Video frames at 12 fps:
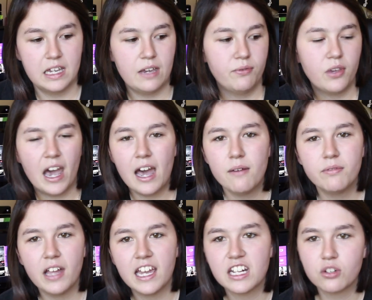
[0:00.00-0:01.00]
If you have
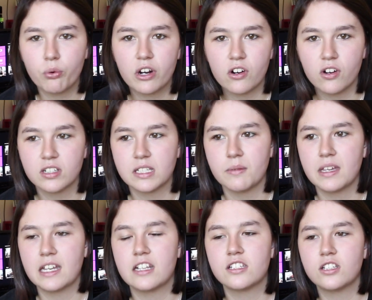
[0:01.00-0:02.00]
like Twitter or
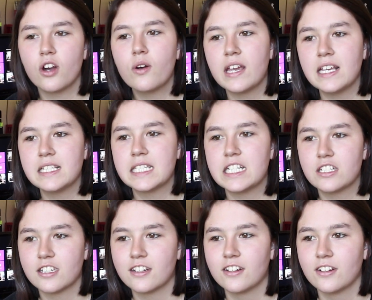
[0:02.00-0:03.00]
something, it is so easy
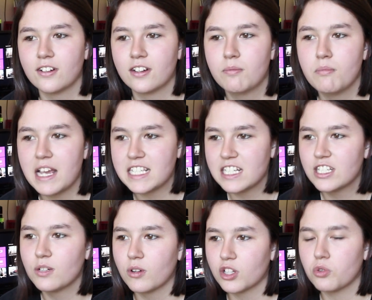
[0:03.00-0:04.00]
to
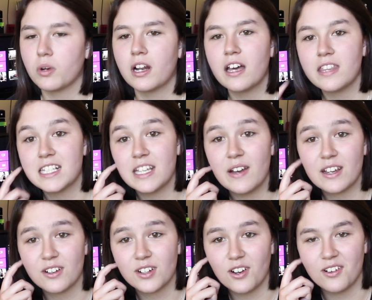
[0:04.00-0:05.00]
message you on Twitter. That's how I
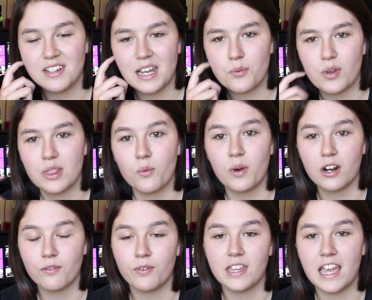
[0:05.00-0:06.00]
got in contact with the
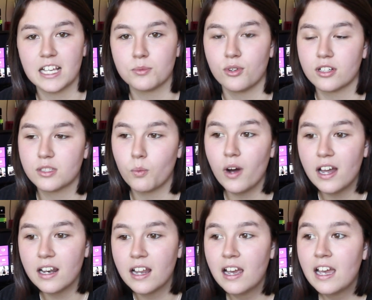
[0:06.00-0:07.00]
winner for the Xbox
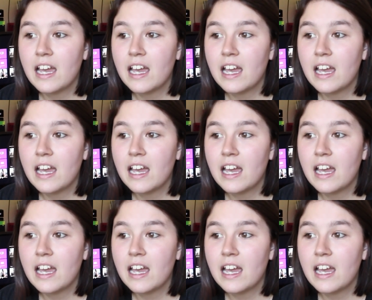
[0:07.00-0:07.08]
One.